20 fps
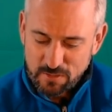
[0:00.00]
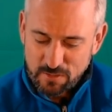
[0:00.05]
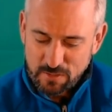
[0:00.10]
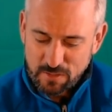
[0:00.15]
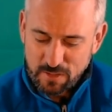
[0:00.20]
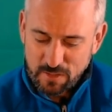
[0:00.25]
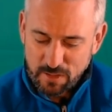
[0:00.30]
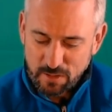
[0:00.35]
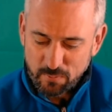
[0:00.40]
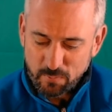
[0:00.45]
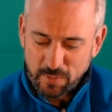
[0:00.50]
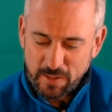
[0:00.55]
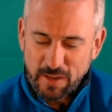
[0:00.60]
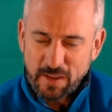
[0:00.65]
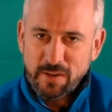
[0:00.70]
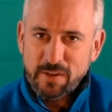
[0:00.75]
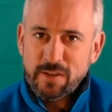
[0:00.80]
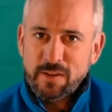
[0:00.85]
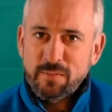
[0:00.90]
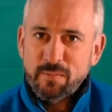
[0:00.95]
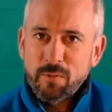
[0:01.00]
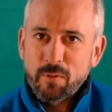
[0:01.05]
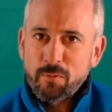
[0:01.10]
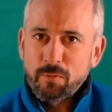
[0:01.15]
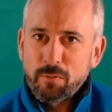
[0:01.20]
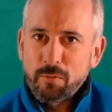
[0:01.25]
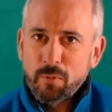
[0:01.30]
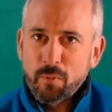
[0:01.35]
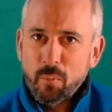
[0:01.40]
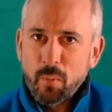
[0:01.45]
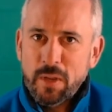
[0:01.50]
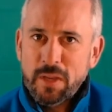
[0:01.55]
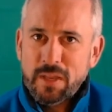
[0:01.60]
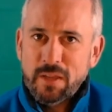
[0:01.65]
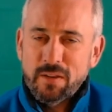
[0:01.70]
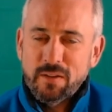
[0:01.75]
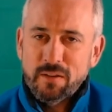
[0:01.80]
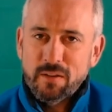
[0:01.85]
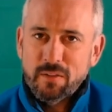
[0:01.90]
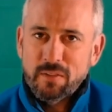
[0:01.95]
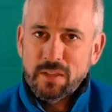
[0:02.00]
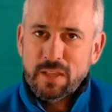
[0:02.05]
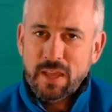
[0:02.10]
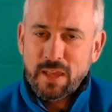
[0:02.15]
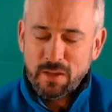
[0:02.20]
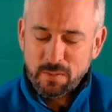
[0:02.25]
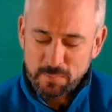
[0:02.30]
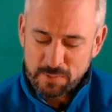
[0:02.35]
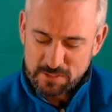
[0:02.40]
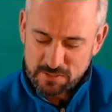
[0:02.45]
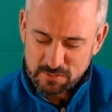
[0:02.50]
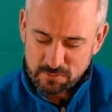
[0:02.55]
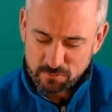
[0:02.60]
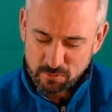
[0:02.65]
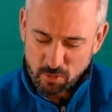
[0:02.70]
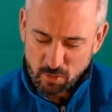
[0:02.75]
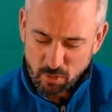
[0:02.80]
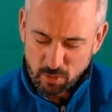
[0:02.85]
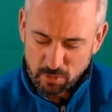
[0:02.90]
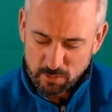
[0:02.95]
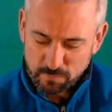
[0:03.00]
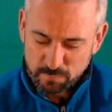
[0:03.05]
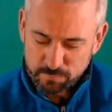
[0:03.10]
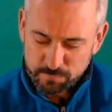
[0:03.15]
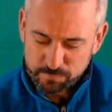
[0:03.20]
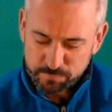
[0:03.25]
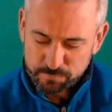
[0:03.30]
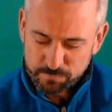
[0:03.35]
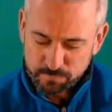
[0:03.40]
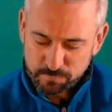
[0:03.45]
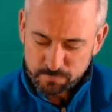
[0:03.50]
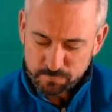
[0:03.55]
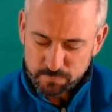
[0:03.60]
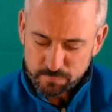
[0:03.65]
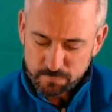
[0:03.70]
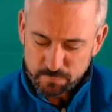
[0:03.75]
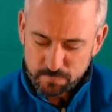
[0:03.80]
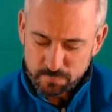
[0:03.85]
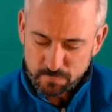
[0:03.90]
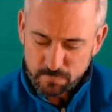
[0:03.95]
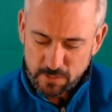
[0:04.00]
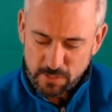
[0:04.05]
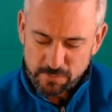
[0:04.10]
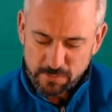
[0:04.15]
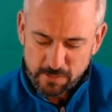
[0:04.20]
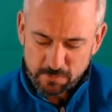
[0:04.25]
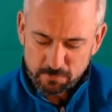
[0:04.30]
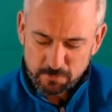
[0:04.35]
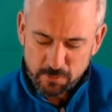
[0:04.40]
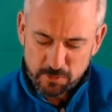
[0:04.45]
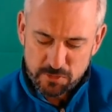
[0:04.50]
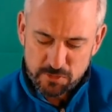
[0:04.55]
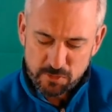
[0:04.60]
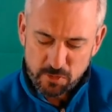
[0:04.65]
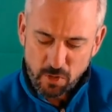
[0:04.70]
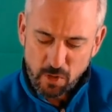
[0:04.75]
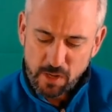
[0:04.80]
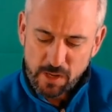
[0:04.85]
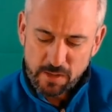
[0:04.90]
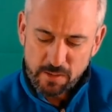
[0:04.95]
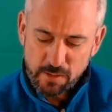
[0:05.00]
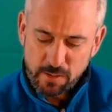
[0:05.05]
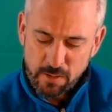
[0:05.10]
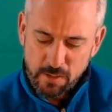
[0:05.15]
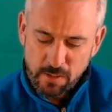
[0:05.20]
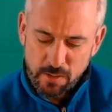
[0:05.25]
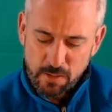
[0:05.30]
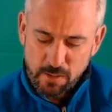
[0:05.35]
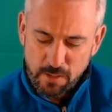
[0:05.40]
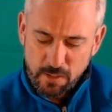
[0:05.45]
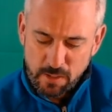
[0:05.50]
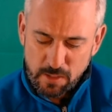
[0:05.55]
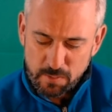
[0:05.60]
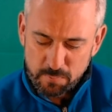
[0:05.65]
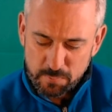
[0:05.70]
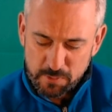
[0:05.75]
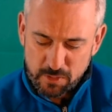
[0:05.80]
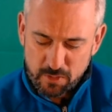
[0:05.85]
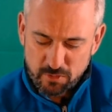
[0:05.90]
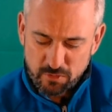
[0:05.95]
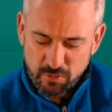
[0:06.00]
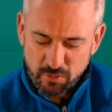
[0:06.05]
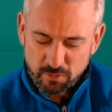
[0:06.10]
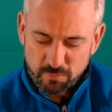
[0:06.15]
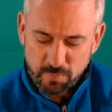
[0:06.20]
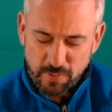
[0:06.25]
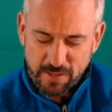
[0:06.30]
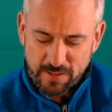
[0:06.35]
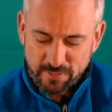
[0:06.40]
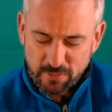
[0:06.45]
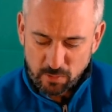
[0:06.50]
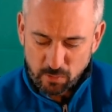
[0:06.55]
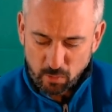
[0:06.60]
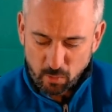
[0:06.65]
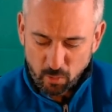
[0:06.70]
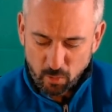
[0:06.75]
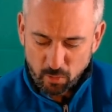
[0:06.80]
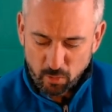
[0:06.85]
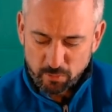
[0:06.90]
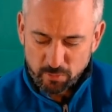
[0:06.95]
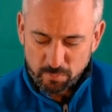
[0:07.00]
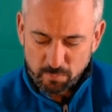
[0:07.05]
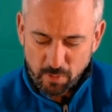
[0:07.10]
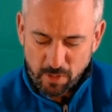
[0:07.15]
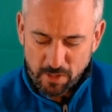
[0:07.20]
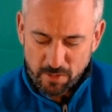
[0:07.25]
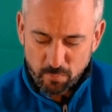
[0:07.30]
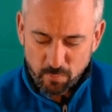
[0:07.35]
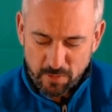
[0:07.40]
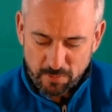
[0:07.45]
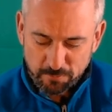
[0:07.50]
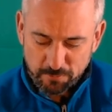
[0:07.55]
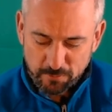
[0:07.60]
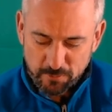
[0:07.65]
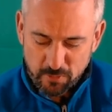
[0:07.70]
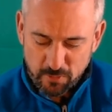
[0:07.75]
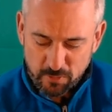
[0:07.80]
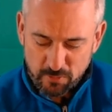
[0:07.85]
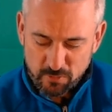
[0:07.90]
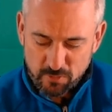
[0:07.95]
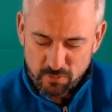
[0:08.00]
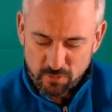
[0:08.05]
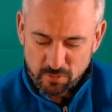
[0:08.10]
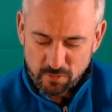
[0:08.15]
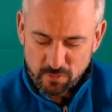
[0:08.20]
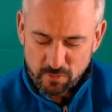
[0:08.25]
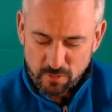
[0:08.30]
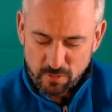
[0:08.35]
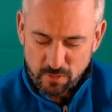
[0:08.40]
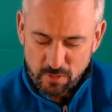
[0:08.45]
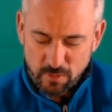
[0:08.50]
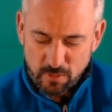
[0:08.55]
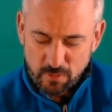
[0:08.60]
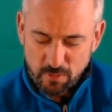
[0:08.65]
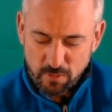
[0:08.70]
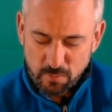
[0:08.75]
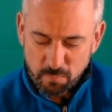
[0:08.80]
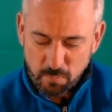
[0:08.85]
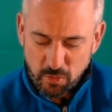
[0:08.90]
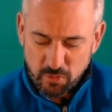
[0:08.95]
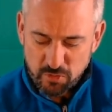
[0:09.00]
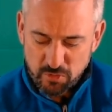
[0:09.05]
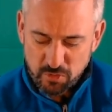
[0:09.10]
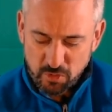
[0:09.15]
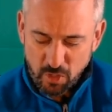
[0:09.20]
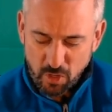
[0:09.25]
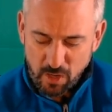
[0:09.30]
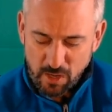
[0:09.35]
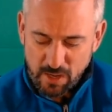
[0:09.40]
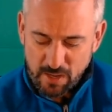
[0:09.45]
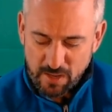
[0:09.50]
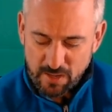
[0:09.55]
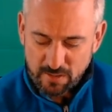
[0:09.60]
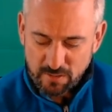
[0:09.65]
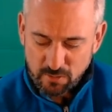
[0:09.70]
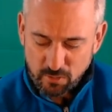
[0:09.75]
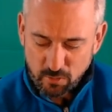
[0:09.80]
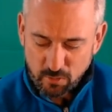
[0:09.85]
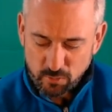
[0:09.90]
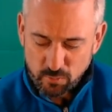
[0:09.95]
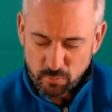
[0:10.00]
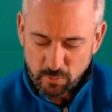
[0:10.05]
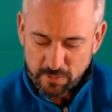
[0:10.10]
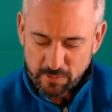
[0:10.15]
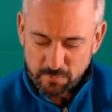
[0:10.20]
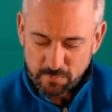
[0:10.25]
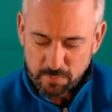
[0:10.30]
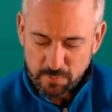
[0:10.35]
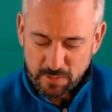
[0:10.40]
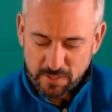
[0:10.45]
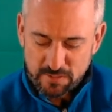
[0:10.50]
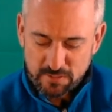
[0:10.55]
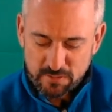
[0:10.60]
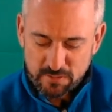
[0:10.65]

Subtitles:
around him of the wicked and the enemies of God. Then verse 9, because you have made the Lord my refuge, the Most High your dwelling place,